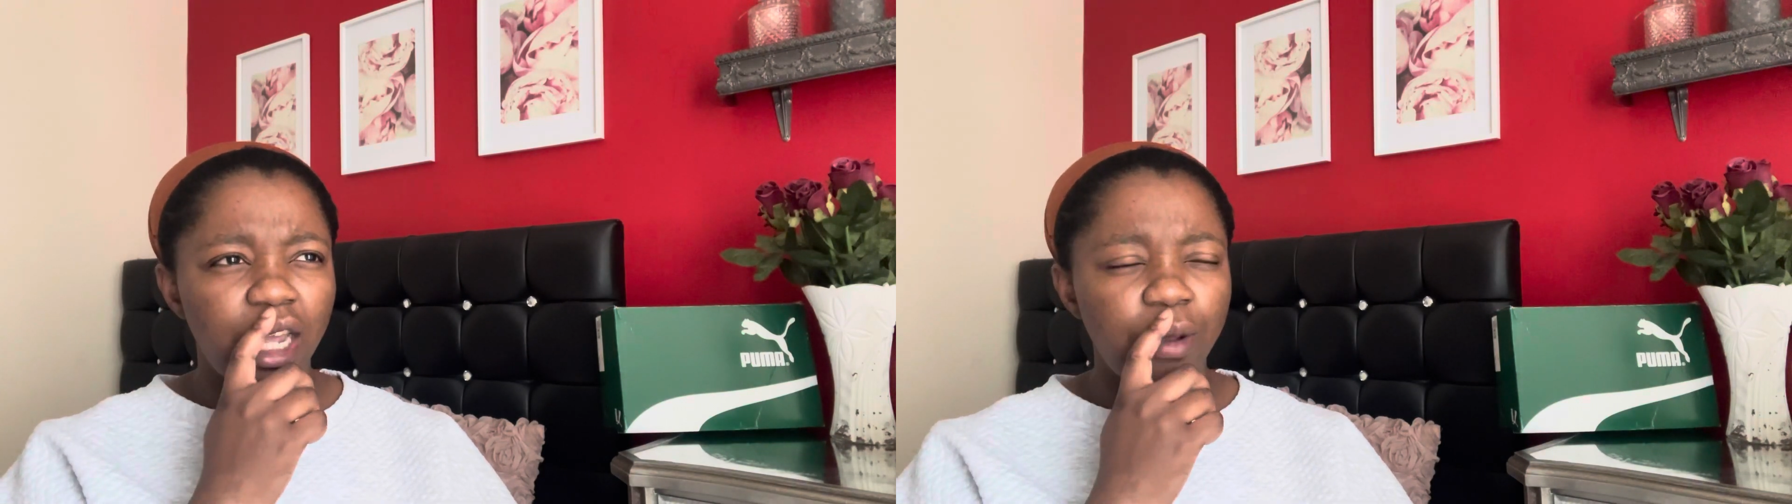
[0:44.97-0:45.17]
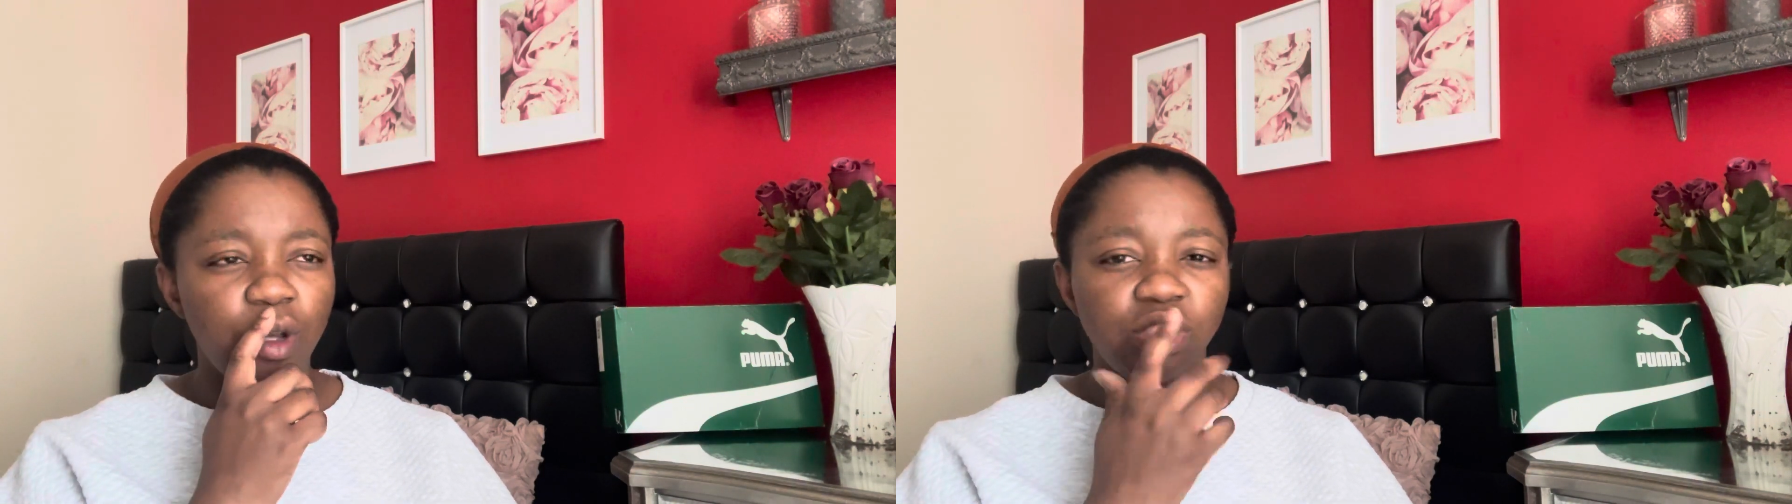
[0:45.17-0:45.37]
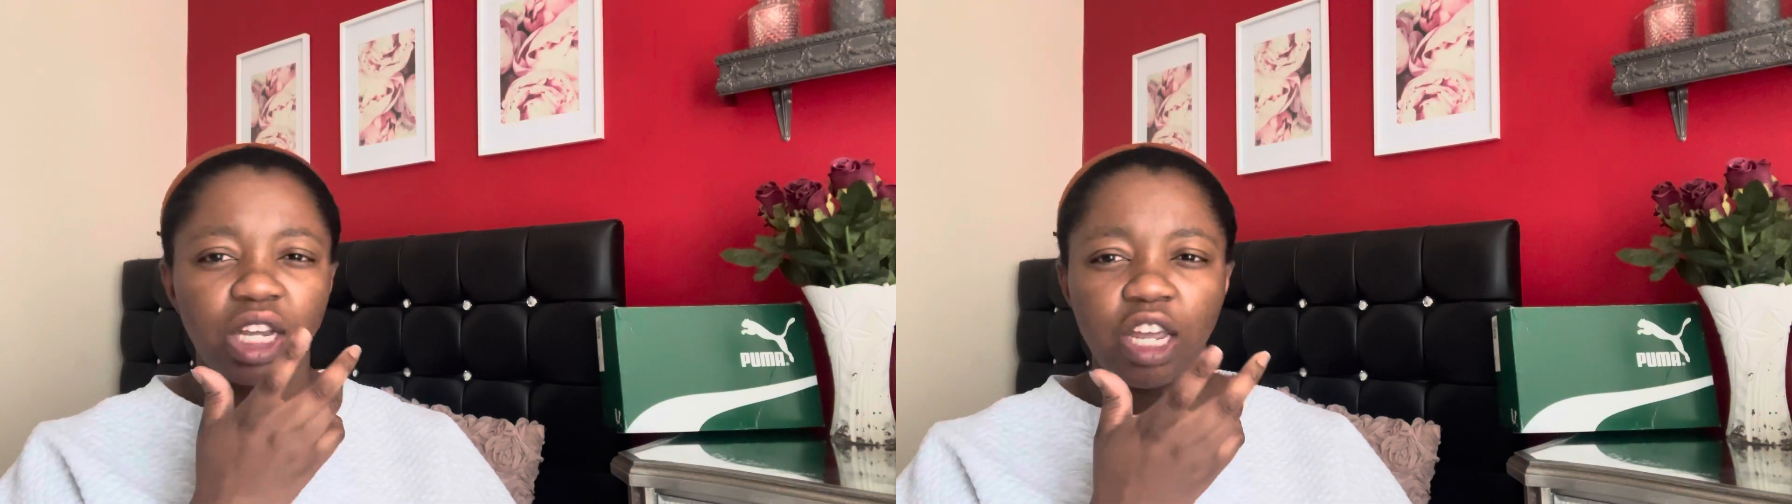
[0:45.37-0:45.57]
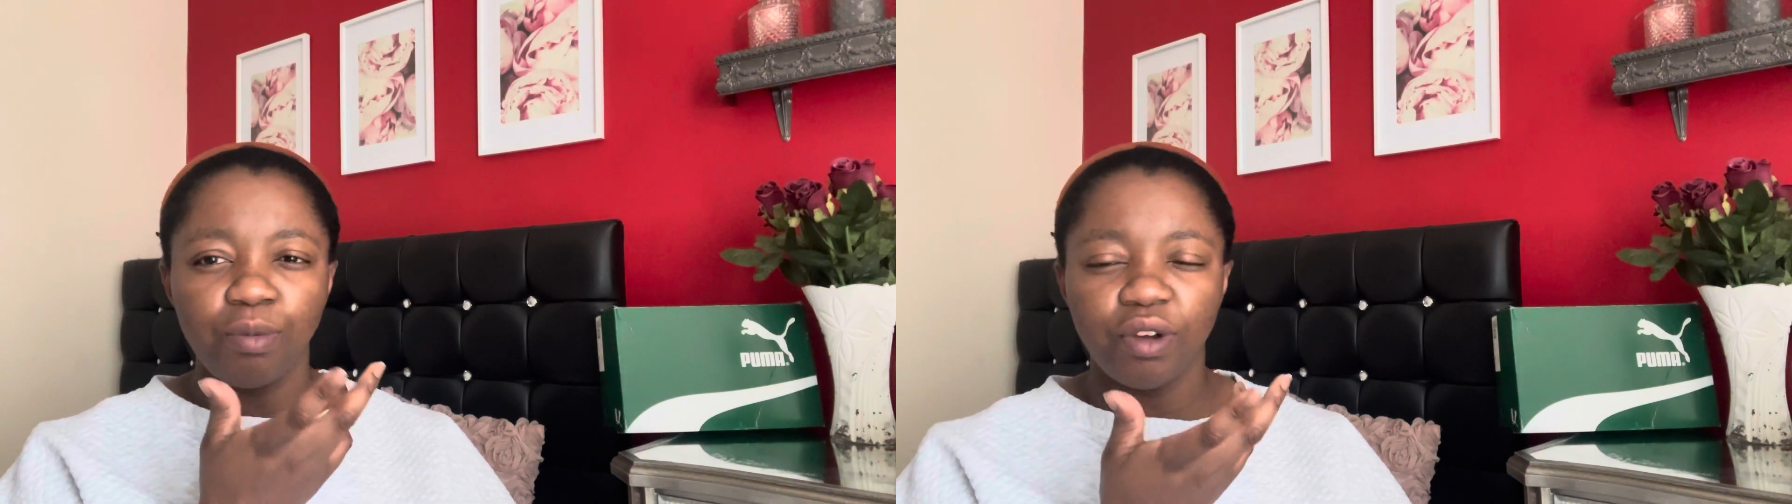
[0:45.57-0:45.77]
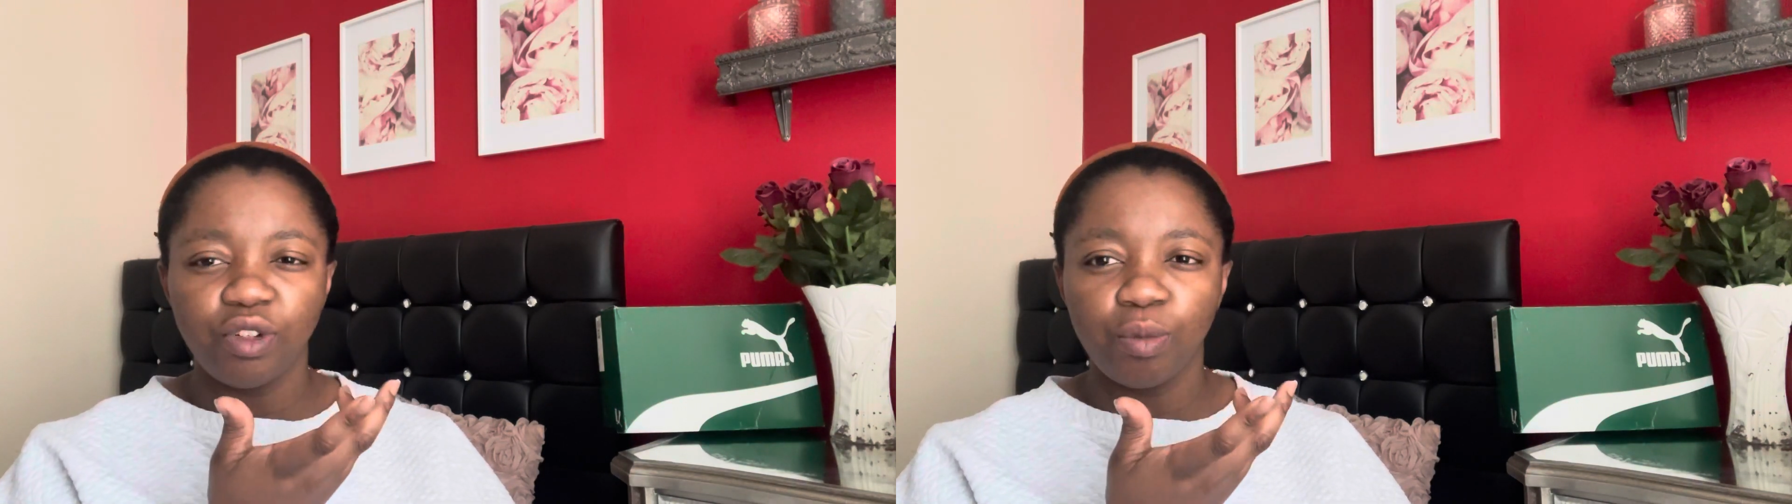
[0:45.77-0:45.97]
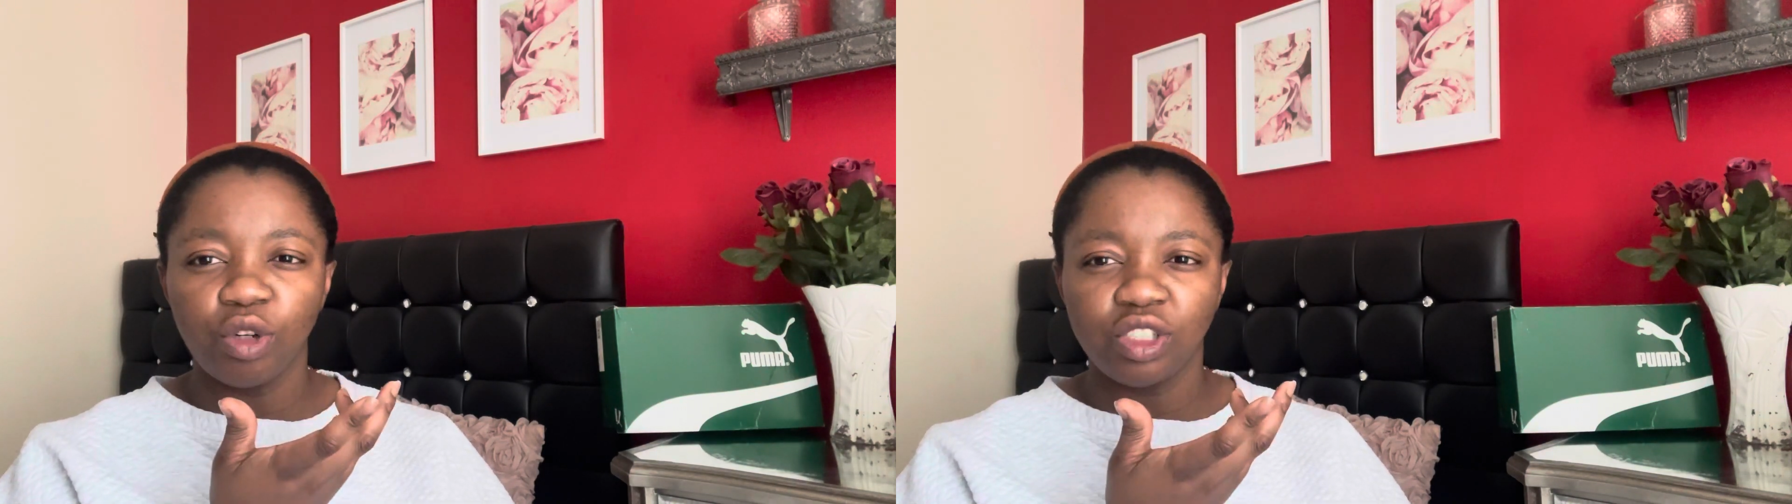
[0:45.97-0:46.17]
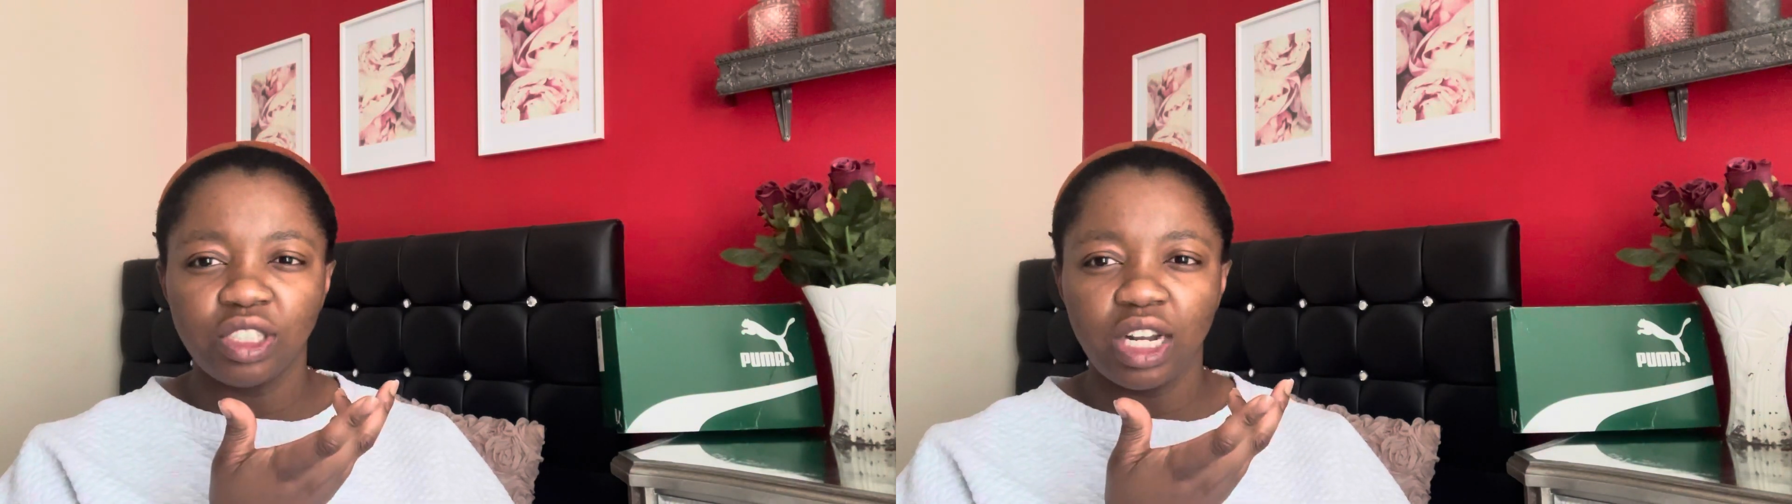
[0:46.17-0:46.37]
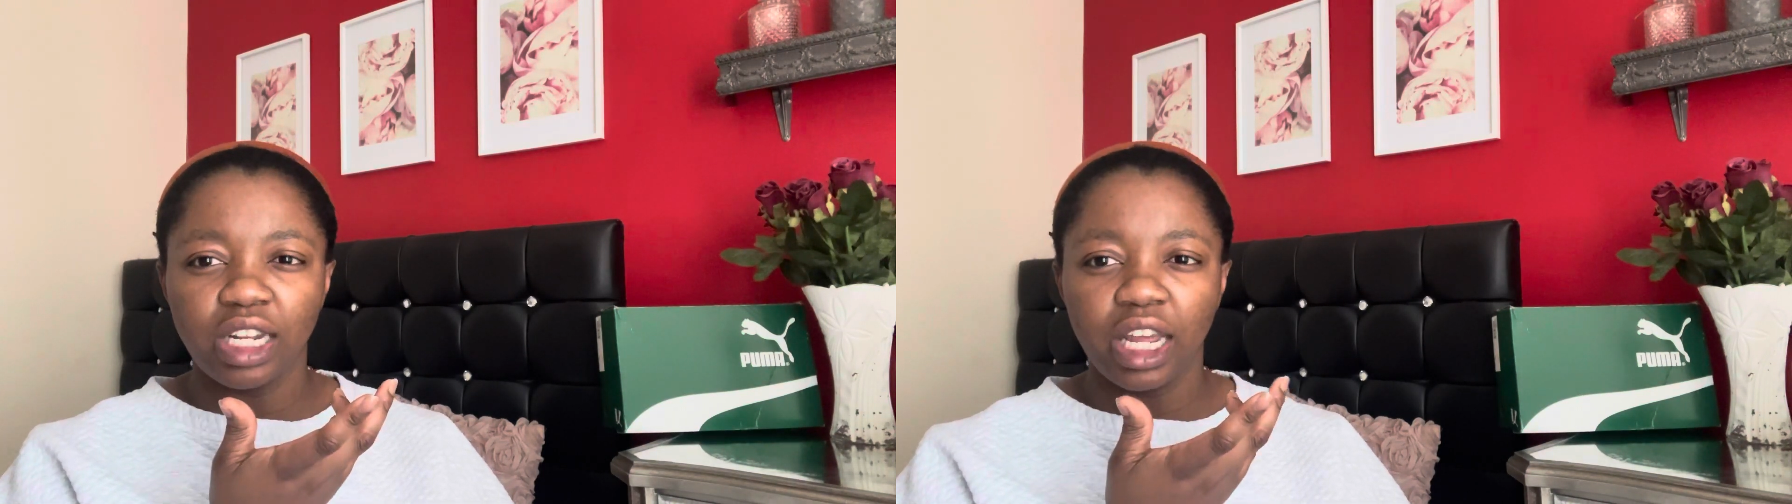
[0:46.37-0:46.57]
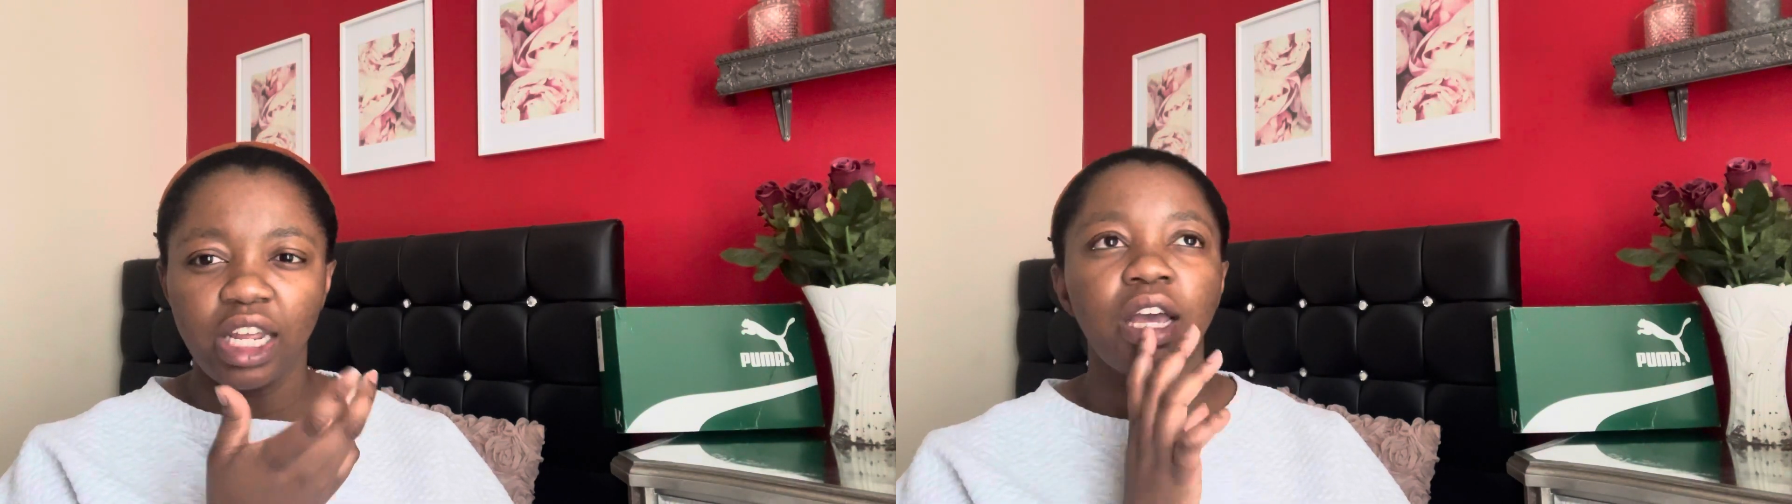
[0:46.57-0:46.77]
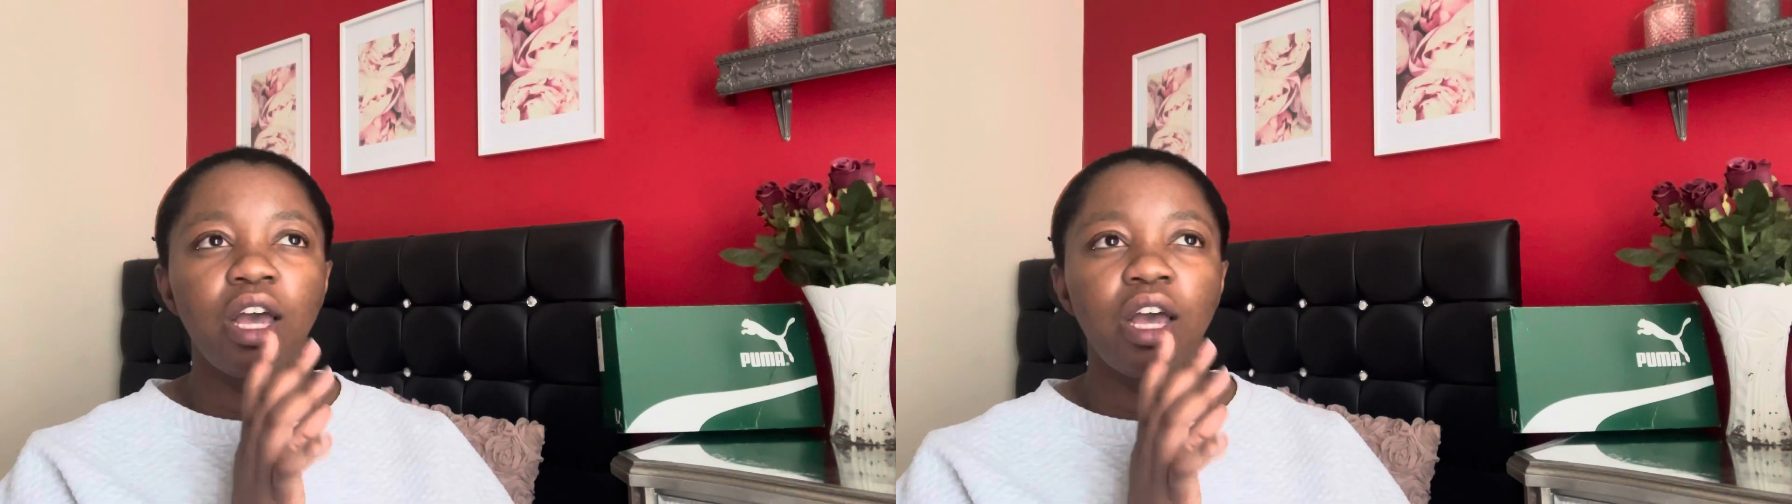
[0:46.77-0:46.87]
because I gave birth to him on a Sunday,